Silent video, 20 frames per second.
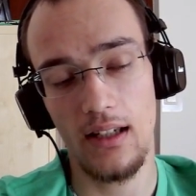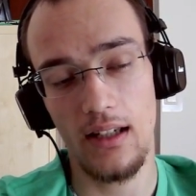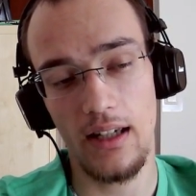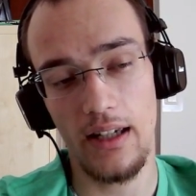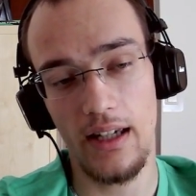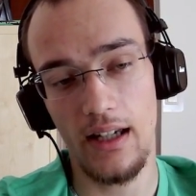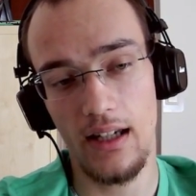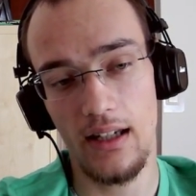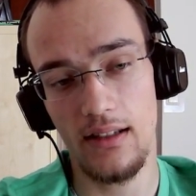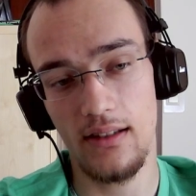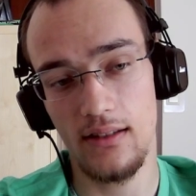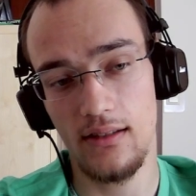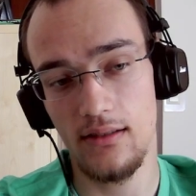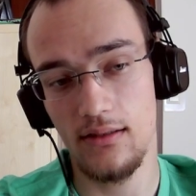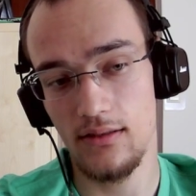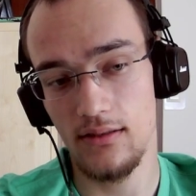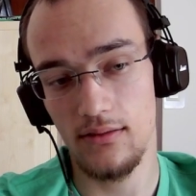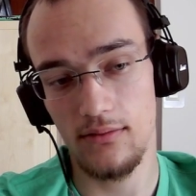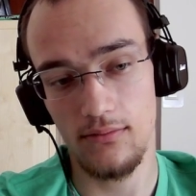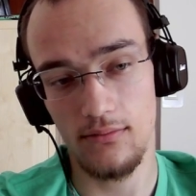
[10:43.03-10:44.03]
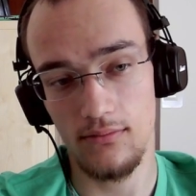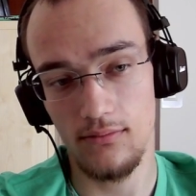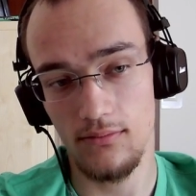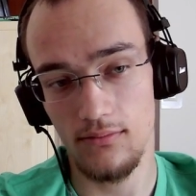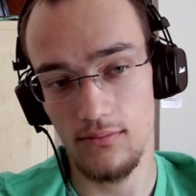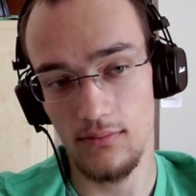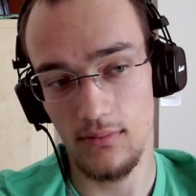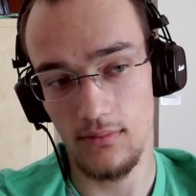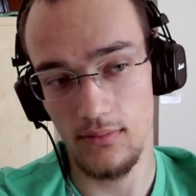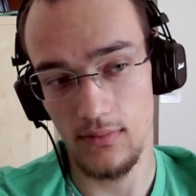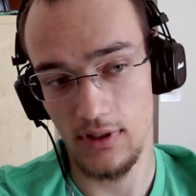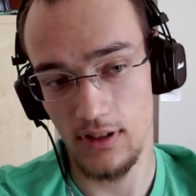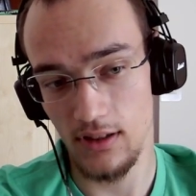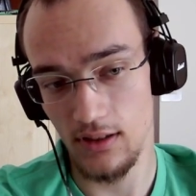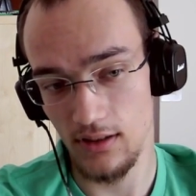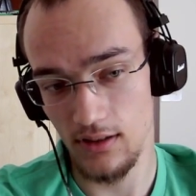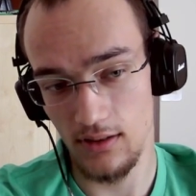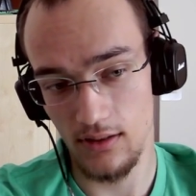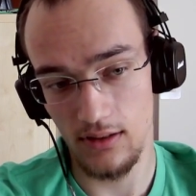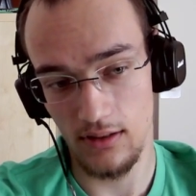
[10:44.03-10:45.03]
And
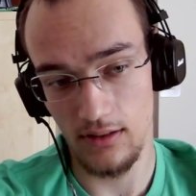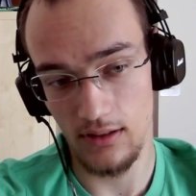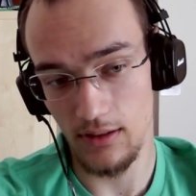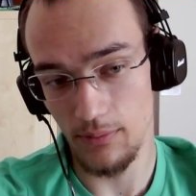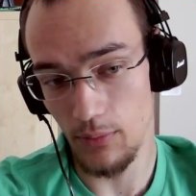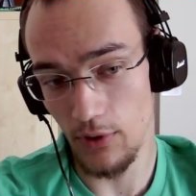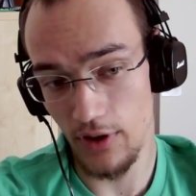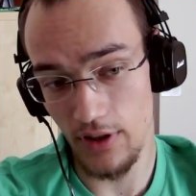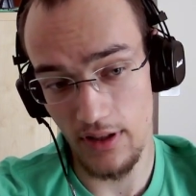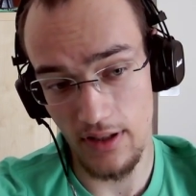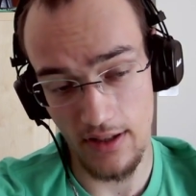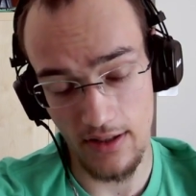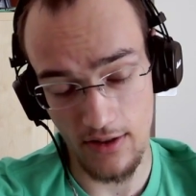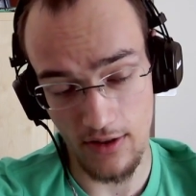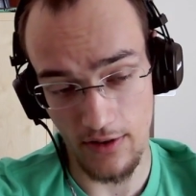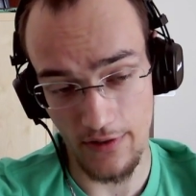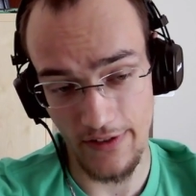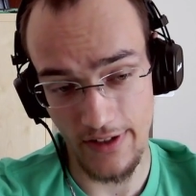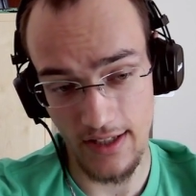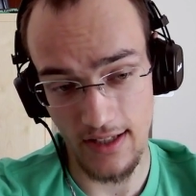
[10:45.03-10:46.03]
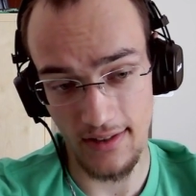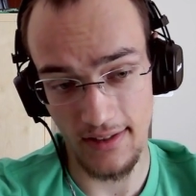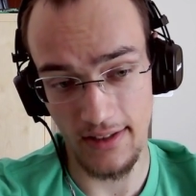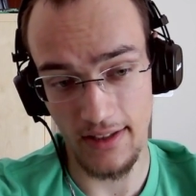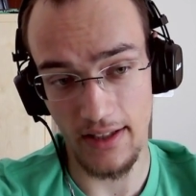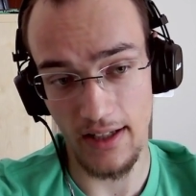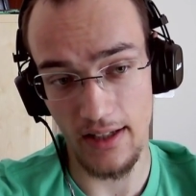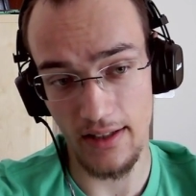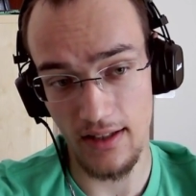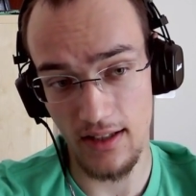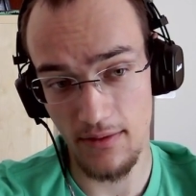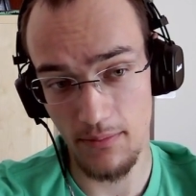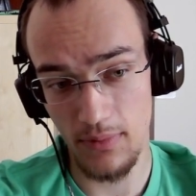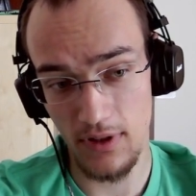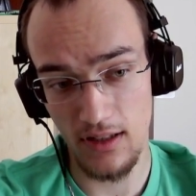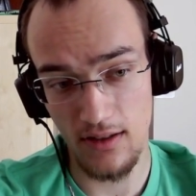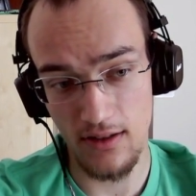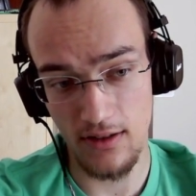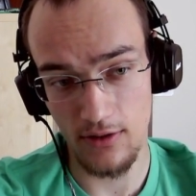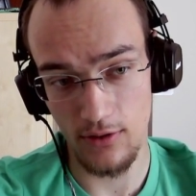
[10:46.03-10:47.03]
the point is obviously the knight is
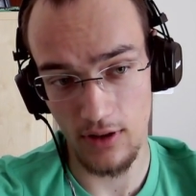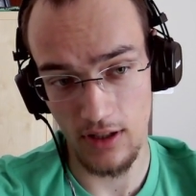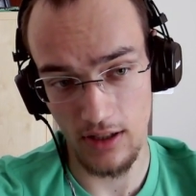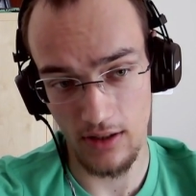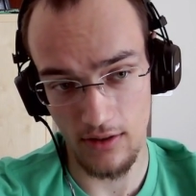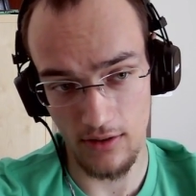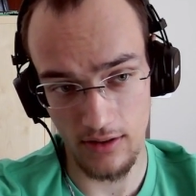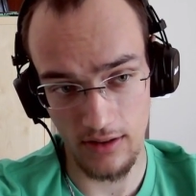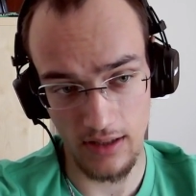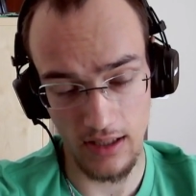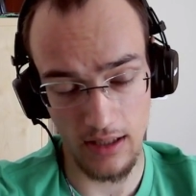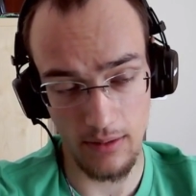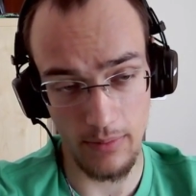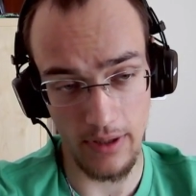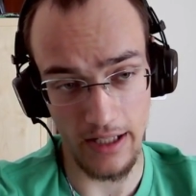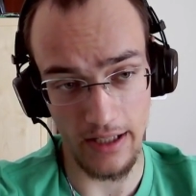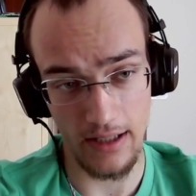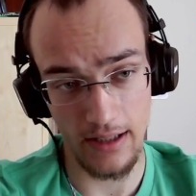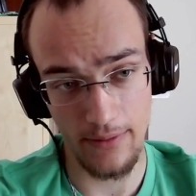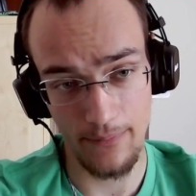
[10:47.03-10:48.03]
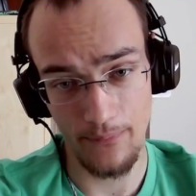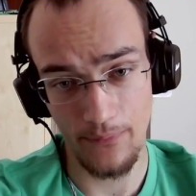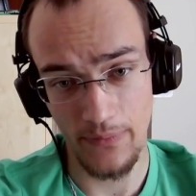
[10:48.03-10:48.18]
pinned, so you cannot take back.